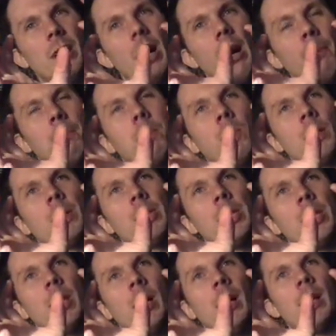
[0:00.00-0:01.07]
upward
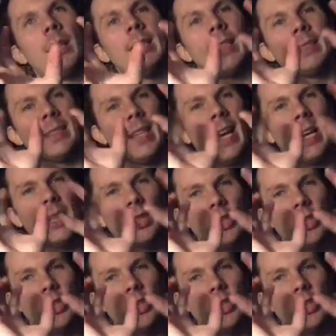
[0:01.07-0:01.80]
shot that's kind of